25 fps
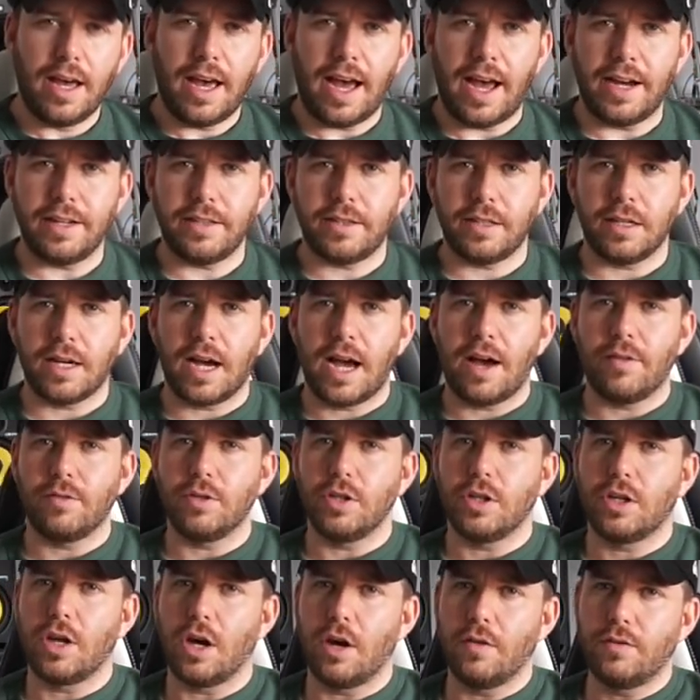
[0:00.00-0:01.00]
anything I
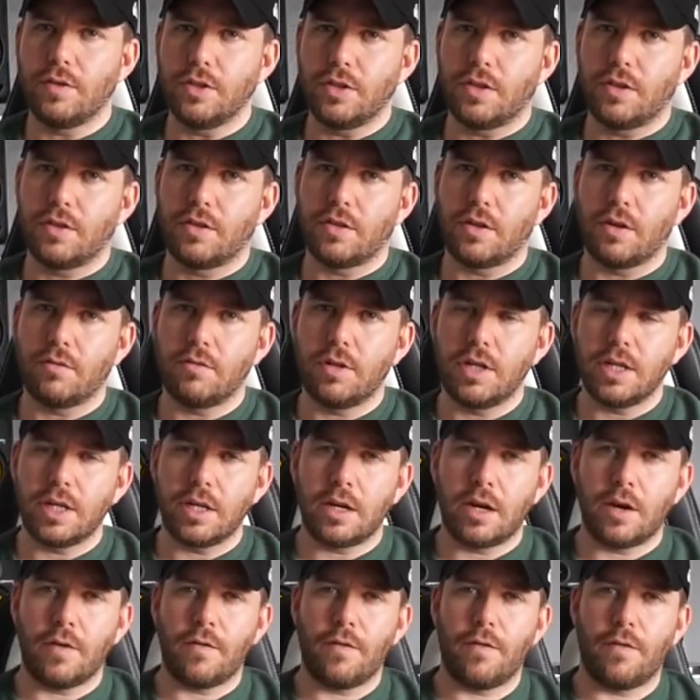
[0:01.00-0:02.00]
haven't covered thoroughly
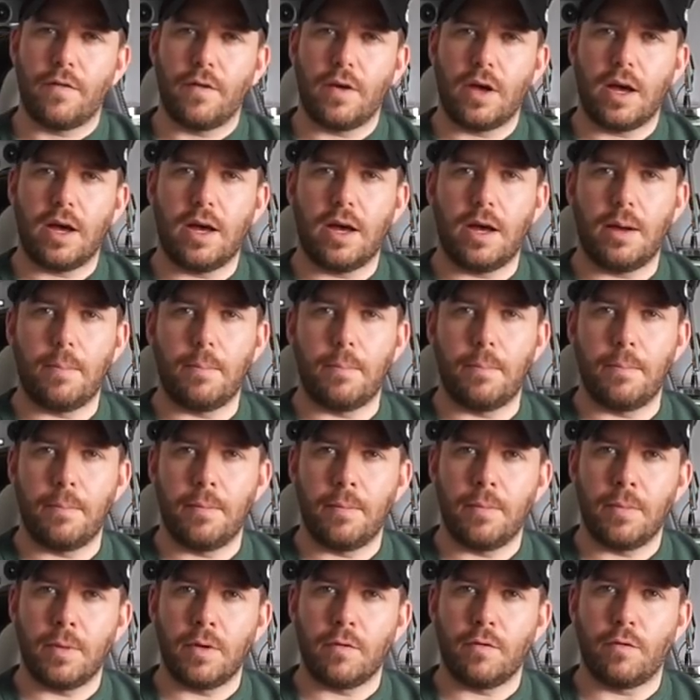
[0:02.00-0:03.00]
enough
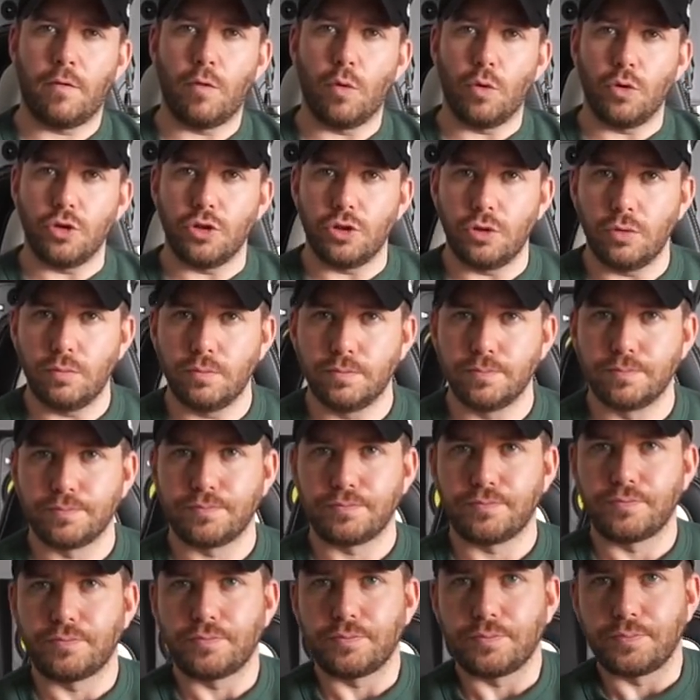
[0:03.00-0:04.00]
for you,
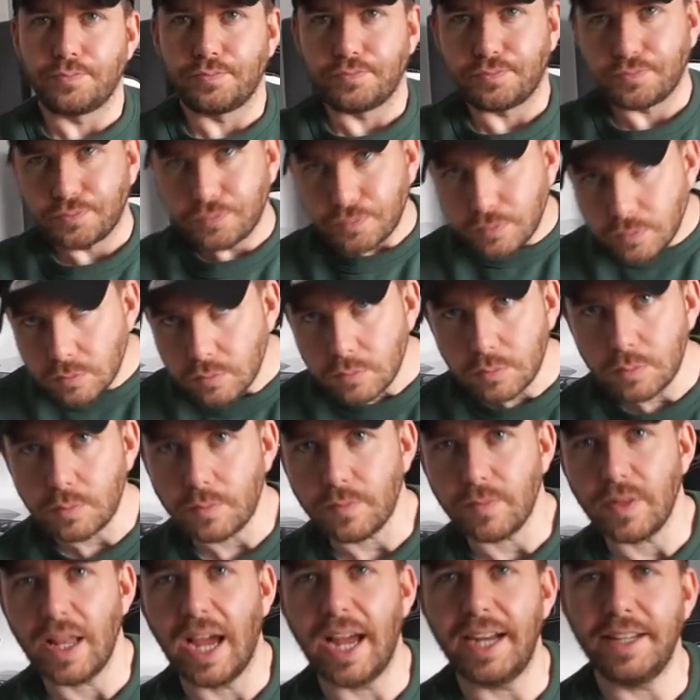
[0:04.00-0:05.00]

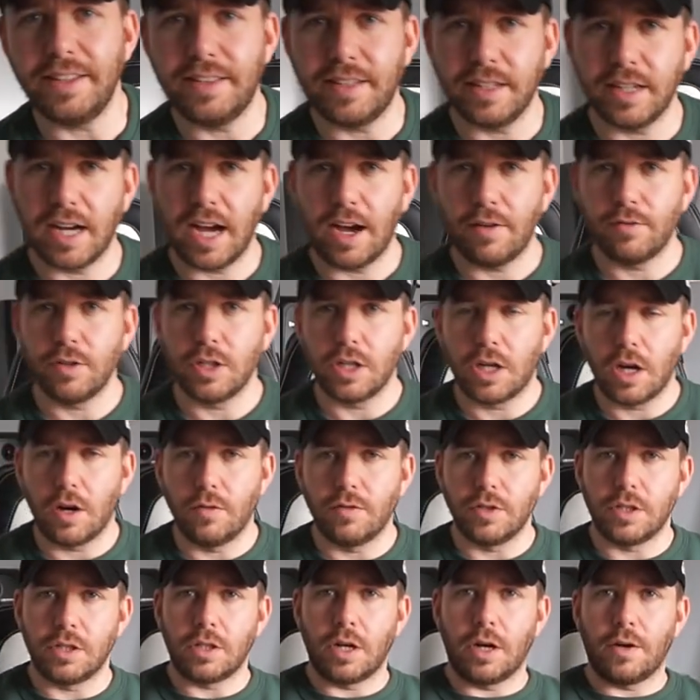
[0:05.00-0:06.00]
anything I haven't
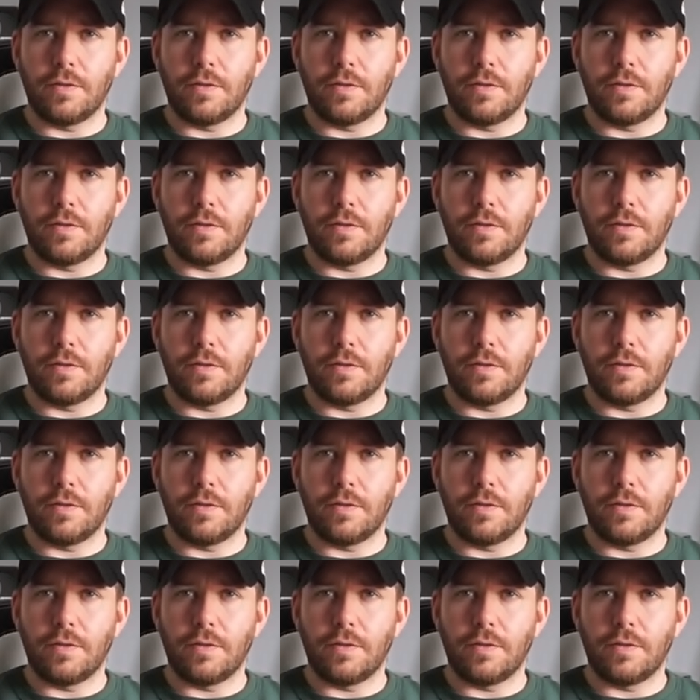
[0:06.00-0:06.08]
covered